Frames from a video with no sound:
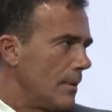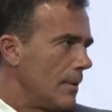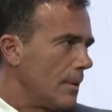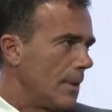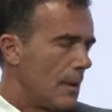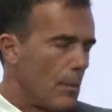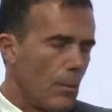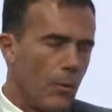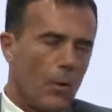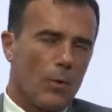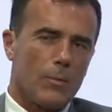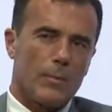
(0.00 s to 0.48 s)

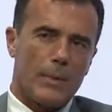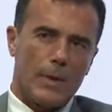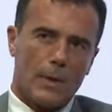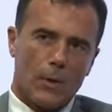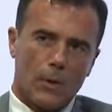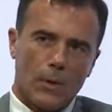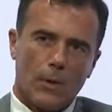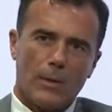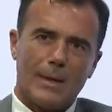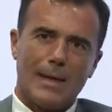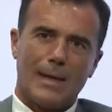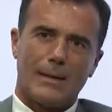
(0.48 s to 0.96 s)
They won
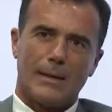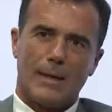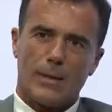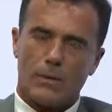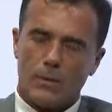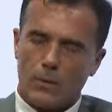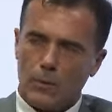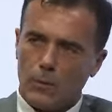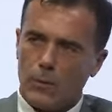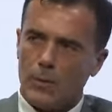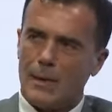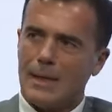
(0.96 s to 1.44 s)
because they
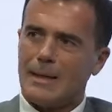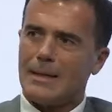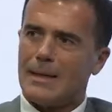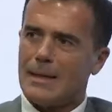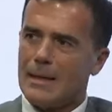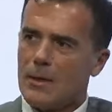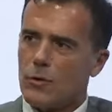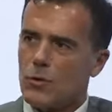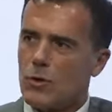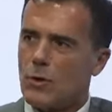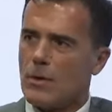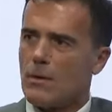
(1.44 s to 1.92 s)
understood that
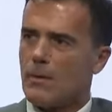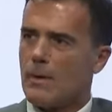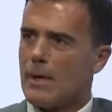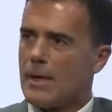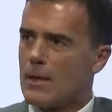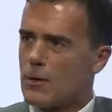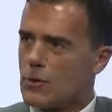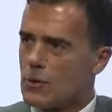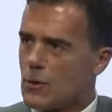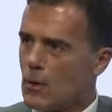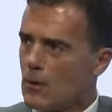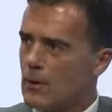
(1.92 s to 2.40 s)
each
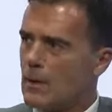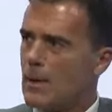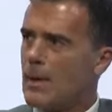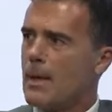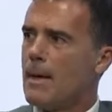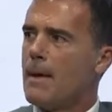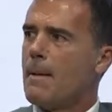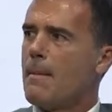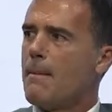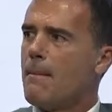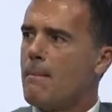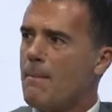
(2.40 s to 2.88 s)
generation
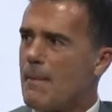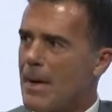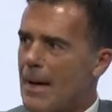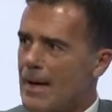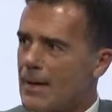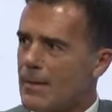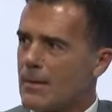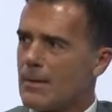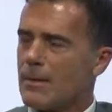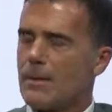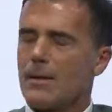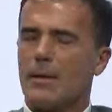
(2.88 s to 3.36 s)

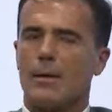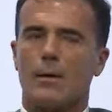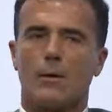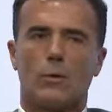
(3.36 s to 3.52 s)
must